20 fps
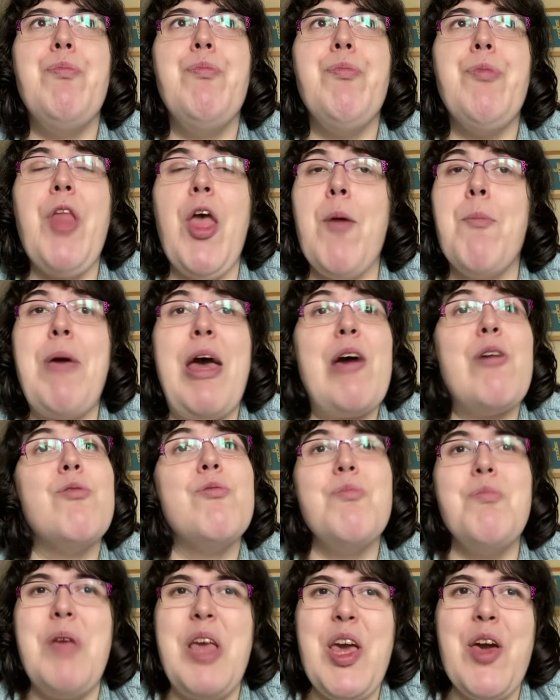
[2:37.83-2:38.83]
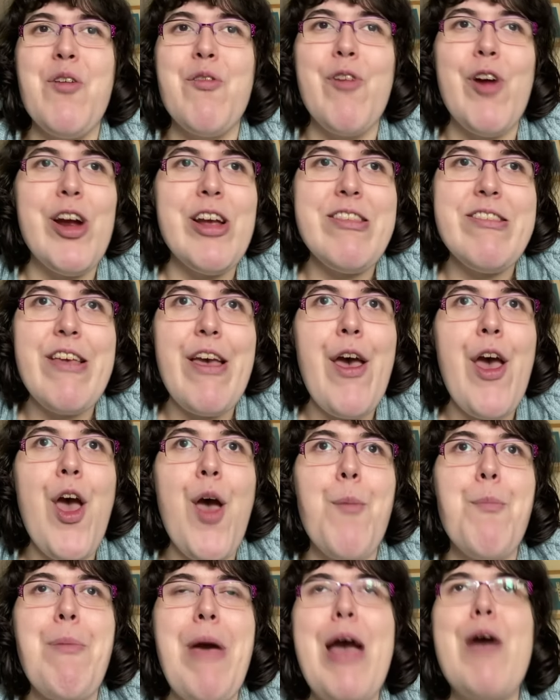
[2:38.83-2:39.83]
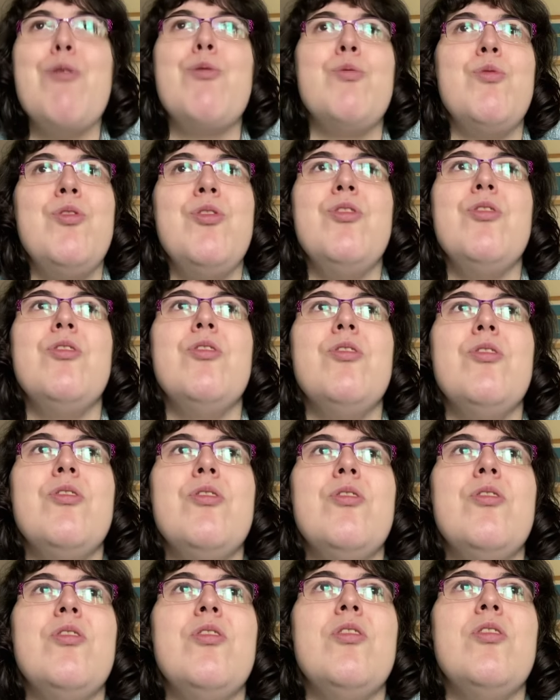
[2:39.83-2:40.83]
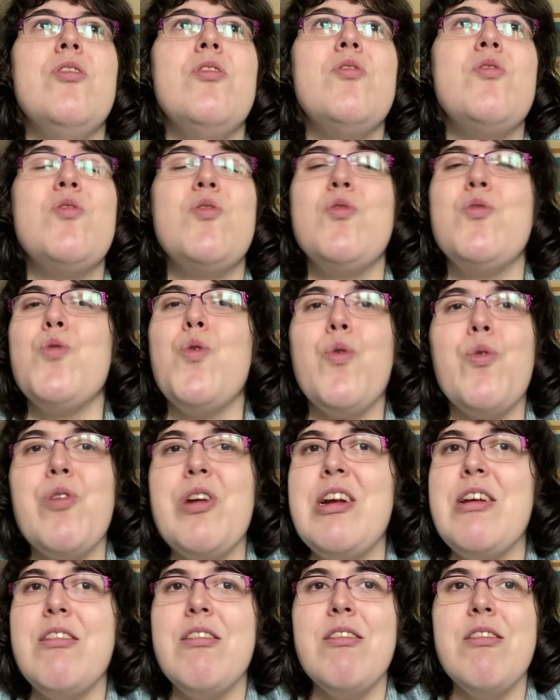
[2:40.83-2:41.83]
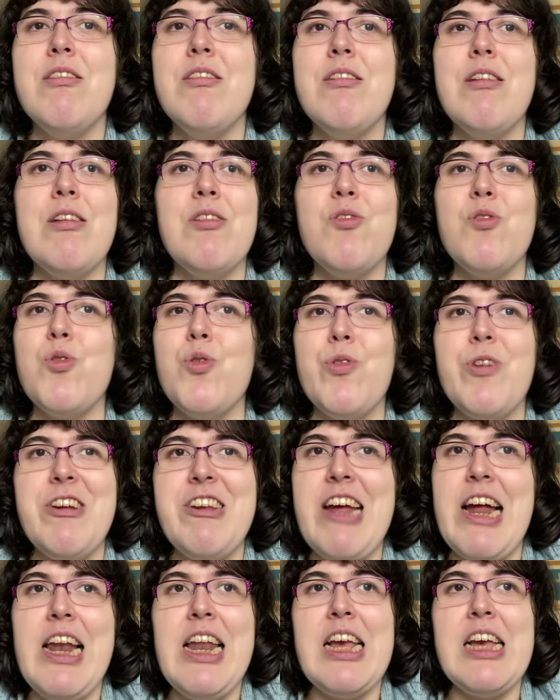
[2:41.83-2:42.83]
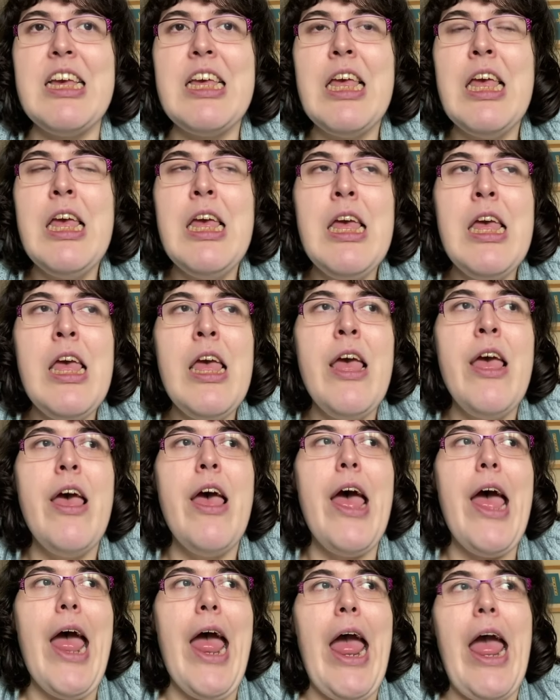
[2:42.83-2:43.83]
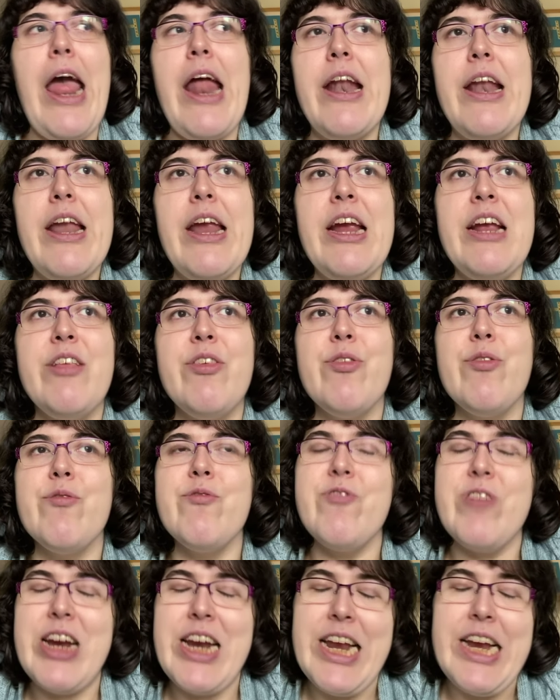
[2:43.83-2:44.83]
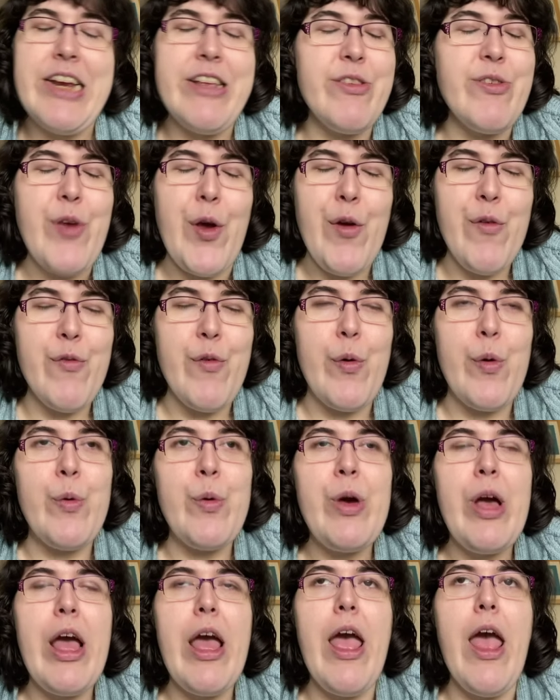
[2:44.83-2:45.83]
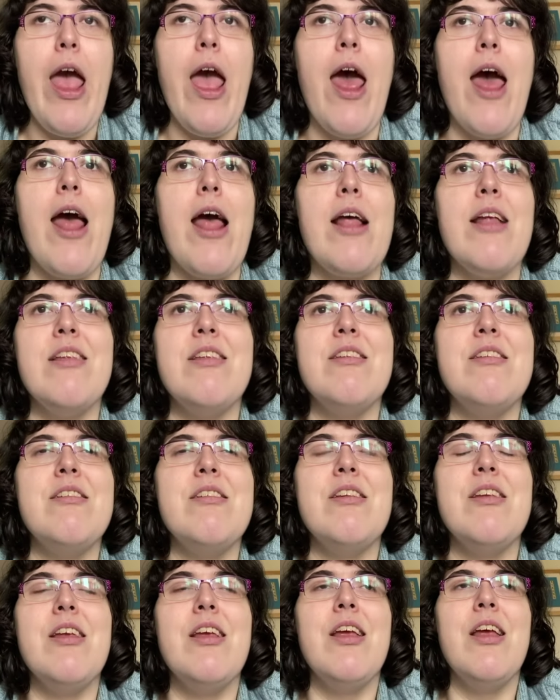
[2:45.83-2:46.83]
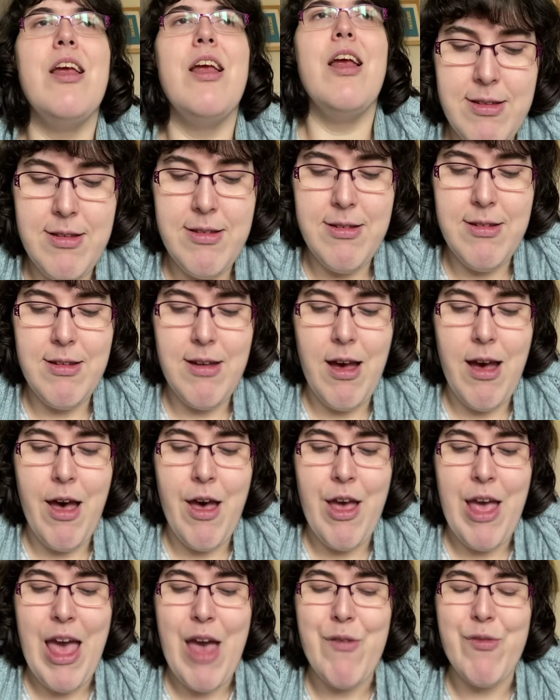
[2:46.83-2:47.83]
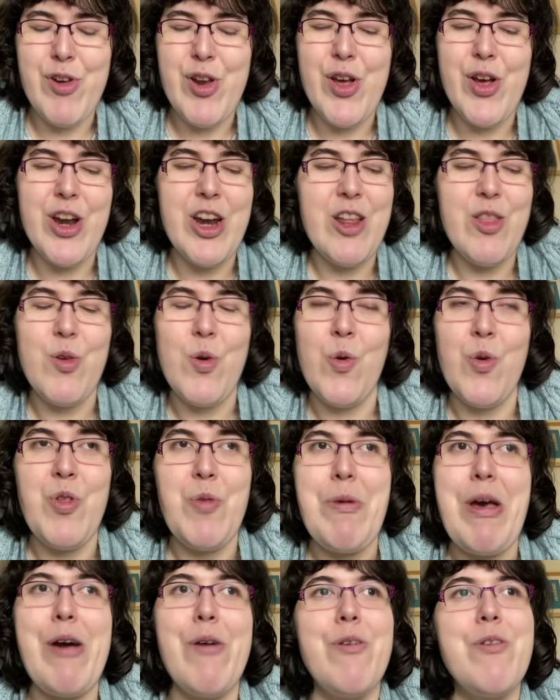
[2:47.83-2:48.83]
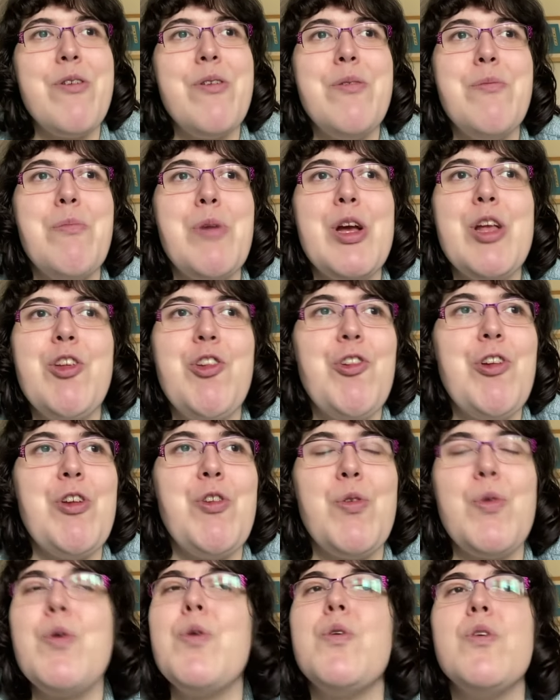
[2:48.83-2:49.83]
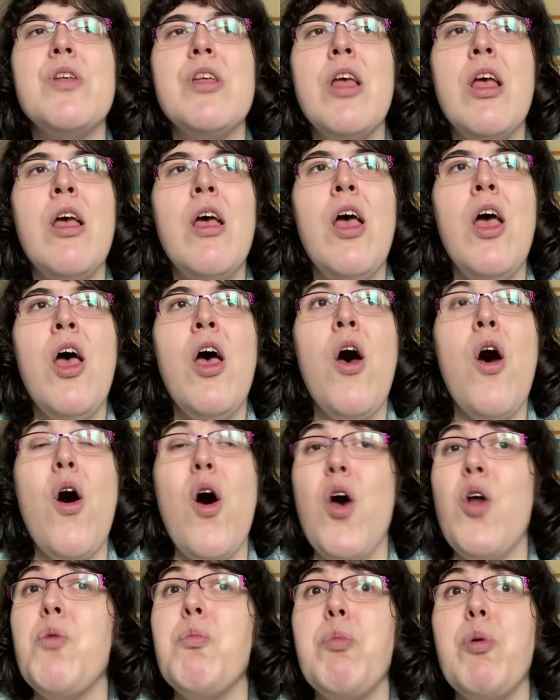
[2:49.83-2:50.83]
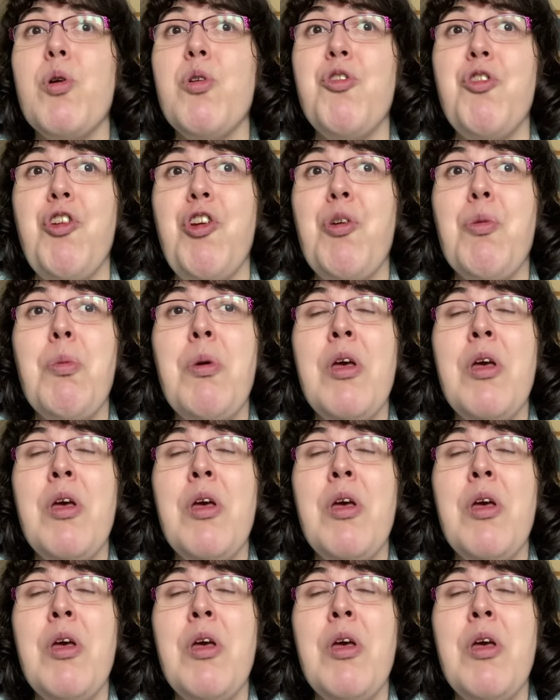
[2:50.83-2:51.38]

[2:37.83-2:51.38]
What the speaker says: about being a writer, about stories and storytelling, and it's really insightful, and I haven't heard it talked about much at all on BookTube.